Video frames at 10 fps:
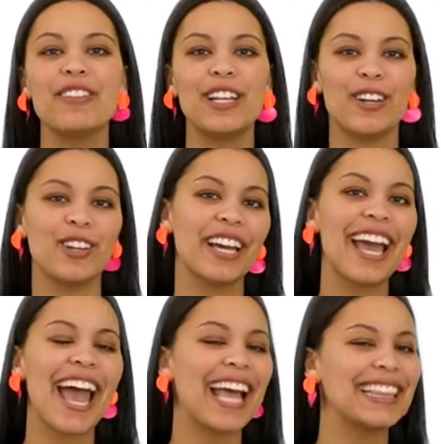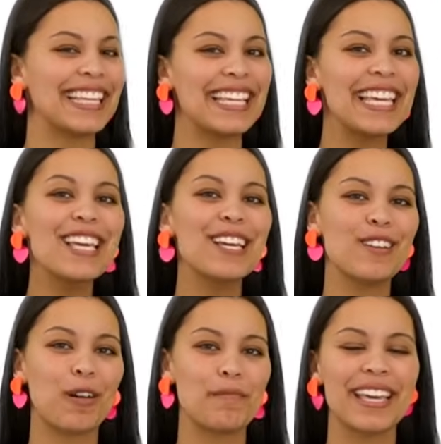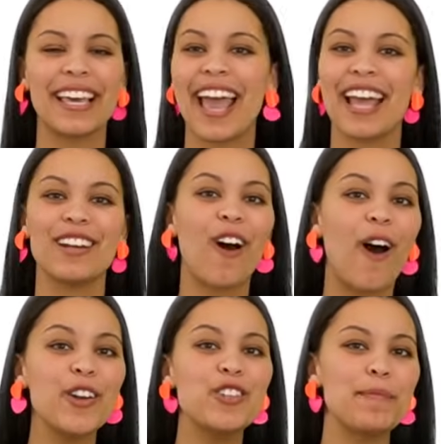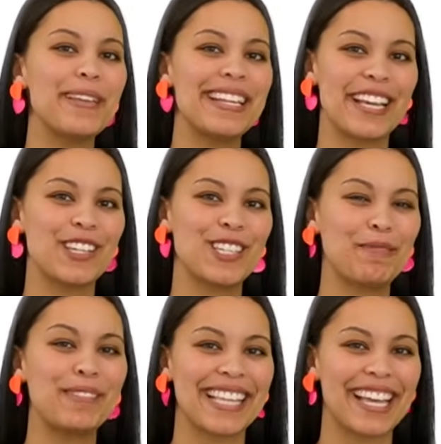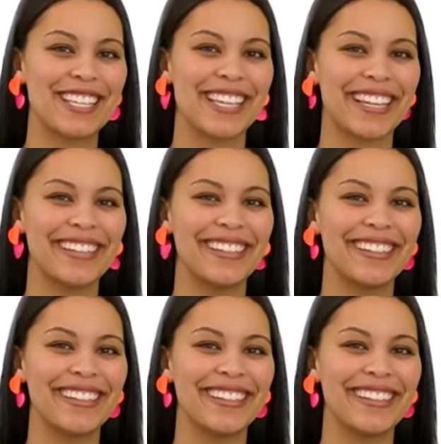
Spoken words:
a look at the economic and entrepreneurship section.